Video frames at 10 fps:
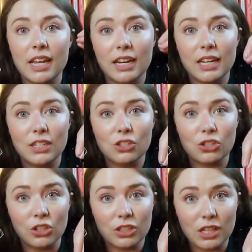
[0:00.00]
and
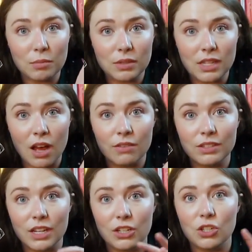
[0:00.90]
insert
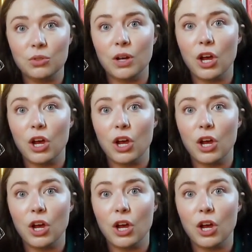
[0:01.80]
themselves into a